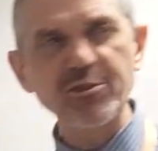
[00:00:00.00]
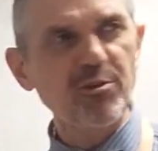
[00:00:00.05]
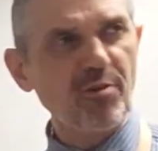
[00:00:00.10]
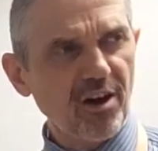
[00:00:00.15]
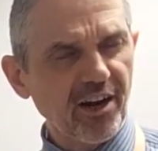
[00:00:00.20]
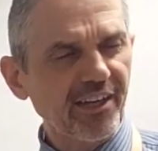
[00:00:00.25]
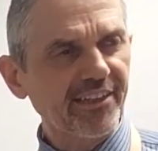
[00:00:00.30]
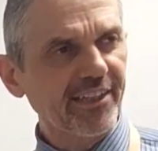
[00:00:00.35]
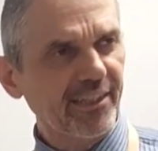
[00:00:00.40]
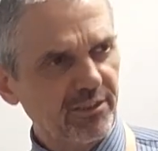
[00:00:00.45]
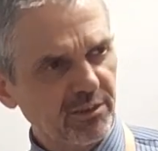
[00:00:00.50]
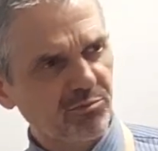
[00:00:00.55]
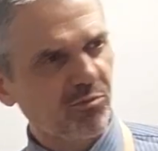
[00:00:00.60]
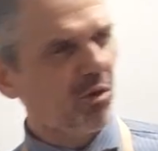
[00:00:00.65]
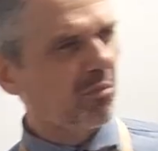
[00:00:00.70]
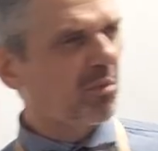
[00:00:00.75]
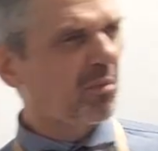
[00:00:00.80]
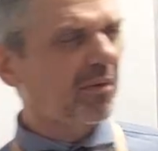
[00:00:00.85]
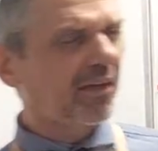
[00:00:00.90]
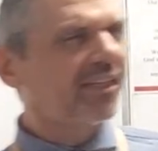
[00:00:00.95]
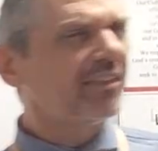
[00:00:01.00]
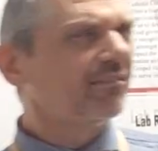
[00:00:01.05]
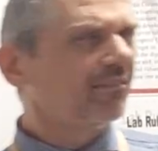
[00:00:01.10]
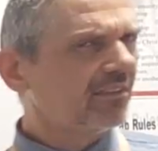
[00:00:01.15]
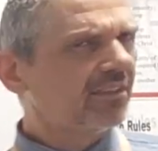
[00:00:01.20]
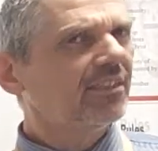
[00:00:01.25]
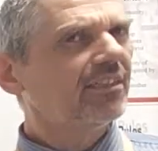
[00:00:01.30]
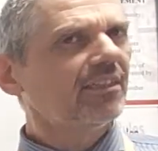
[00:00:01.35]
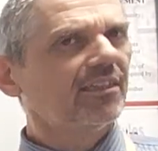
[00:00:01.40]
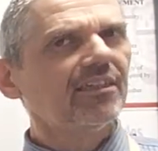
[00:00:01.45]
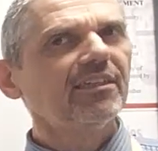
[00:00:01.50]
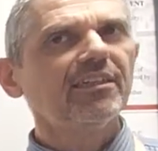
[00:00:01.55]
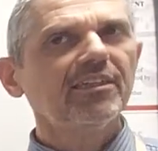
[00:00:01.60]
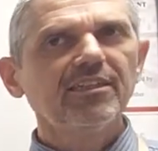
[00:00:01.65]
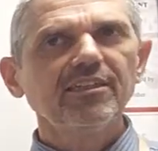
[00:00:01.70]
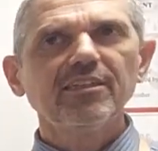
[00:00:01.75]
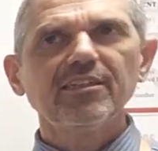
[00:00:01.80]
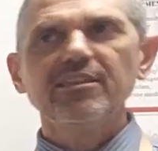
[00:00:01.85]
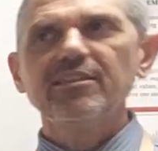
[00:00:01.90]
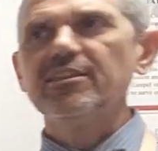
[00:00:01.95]
to right, and that's probably
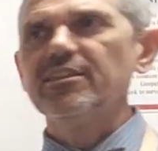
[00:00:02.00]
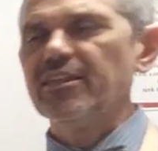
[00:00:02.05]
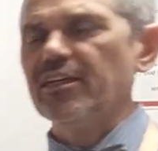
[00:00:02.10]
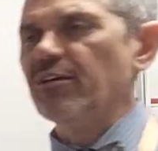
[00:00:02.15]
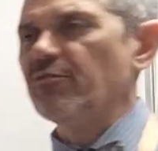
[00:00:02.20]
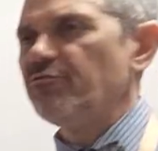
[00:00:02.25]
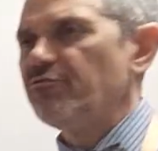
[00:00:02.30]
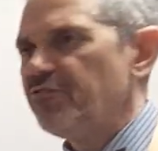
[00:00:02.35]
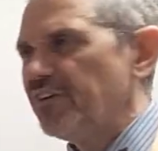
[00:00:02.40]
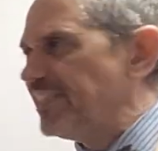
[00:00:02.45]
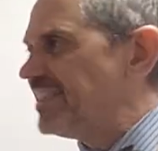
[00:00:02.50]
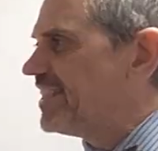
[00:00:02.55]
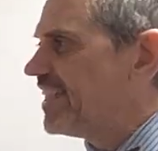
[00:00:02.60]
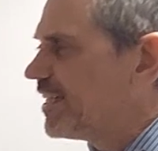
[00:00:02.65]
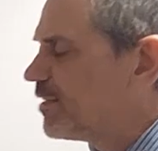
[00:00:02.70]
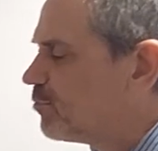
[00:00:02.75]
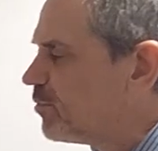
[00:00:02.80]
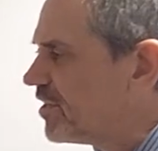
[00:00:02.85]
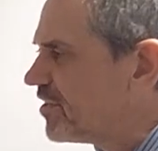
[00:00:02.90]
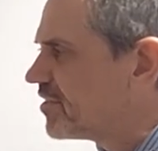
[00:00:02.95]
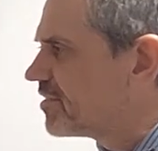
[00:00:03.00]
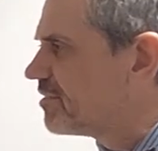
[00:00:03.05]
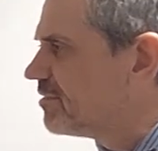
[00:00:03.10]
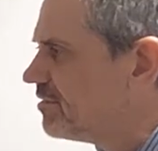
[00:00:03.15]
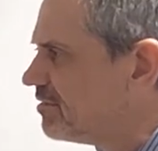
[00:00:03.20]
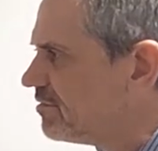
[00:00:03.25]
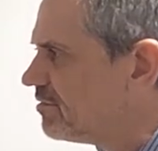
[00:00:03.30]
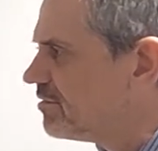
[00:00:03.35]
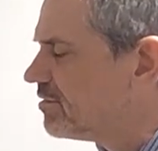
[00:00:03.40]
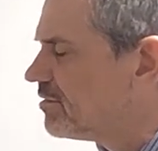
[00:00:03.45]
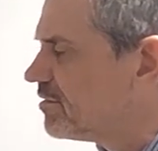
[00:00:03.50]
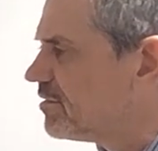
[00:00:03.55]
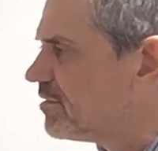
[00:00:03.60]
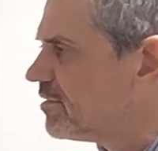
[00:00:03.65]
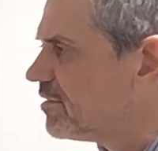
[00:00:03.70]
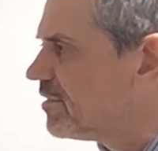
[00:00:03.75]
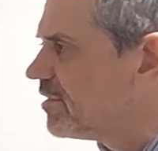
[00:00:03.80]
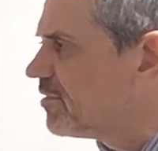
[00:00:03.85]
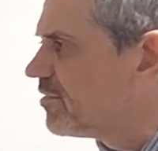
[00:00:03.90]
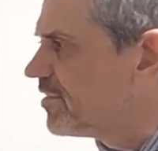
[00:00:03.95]
fitting with
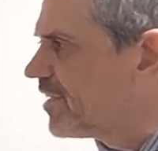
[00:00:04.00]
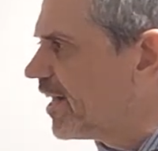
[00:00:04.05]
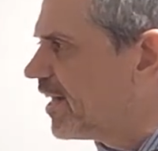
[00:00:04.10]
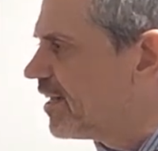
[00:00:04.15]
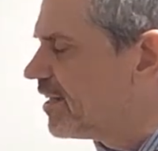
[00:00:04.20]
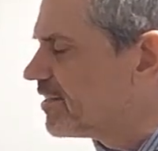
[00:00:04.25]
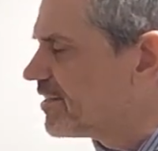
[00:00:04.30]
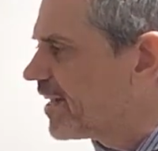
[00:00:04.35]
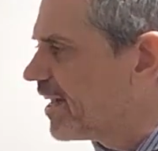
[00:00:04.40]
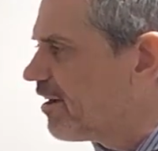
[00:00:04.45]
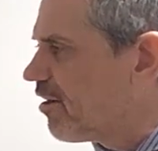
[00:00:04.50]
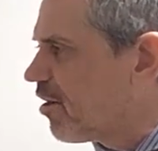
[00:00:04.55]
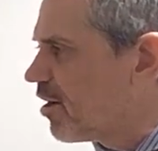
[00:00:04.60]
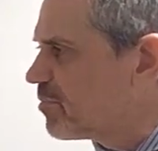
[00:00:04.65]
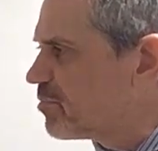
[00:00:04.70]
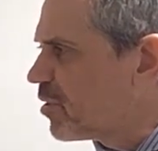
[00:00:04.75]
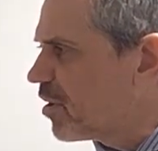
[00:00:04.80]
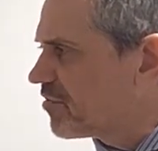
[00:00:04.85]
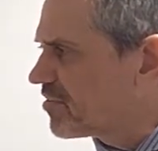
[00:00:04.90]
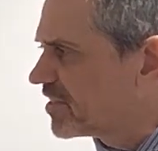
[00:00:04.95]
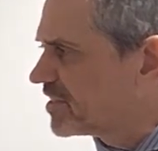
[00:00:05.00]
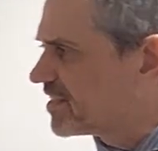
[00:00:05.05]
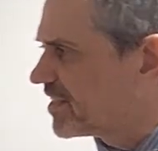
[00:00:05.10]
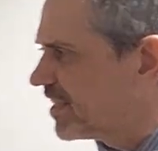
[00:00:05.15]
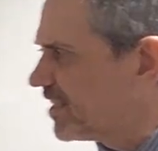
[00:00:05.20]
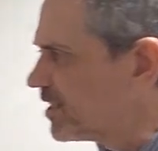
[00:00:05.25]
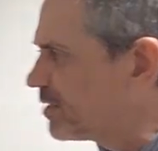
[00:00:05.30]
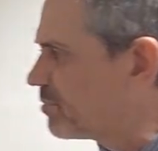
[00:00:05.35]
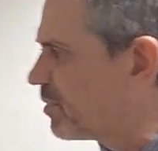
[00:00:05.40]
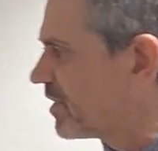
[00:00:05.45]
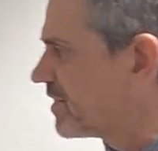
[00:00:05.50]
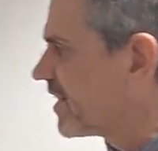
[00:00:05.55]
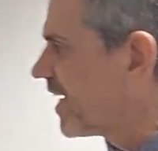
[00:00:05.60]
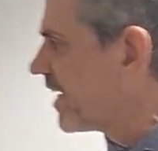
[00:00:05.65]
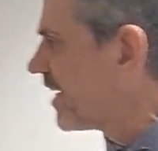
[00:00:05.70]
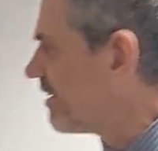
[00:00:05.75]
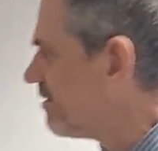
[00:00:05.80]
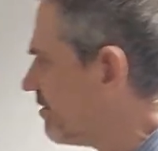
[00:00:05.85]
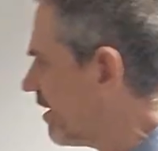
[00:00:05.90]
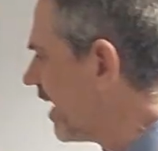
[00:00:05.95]
their hypothesis. But
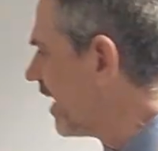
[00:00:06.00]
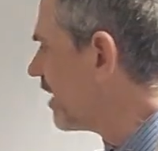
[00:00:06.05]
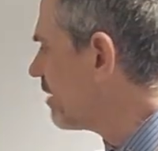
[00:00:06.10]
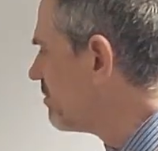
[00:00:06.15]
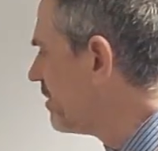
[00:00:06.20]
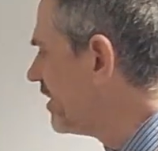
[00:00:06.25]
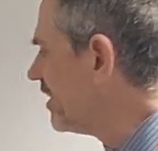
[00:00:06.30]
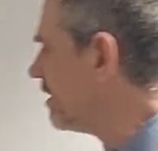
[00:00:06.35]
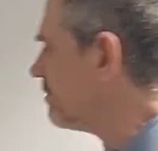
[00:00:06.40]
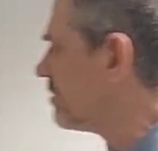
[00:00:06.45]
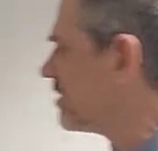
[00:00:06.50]
then aluminium